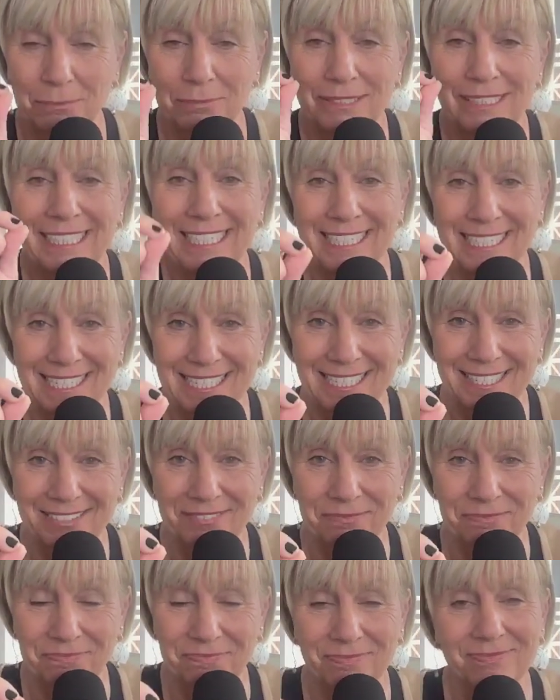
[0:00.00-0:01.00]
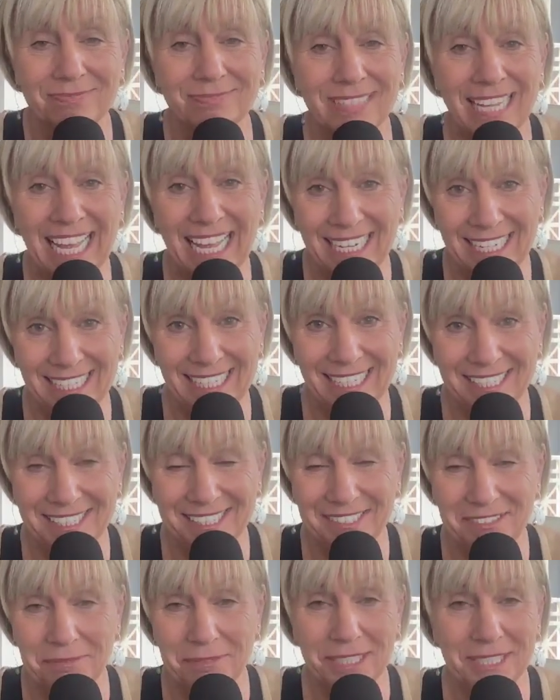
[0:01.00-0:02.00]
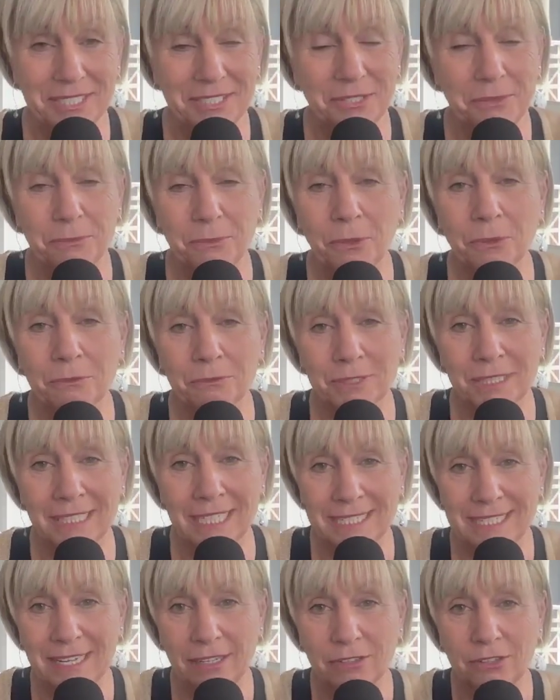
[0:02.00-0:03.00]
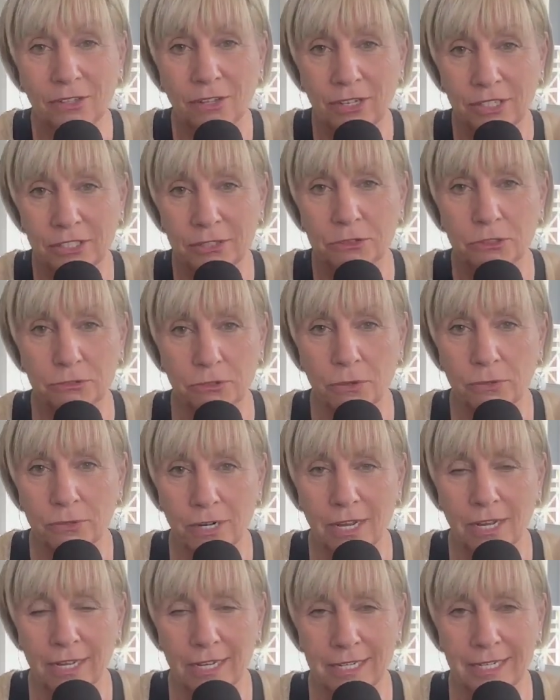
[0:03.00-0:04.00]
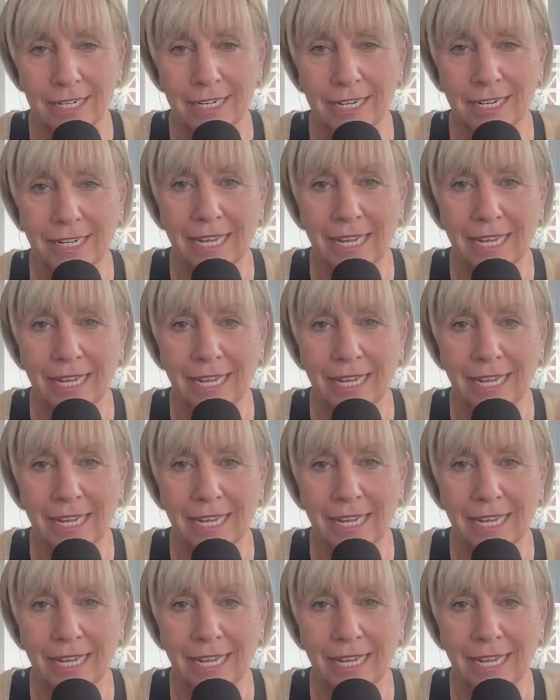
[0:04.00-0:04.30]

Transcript: please edit it, because you won't realize how long you drone on.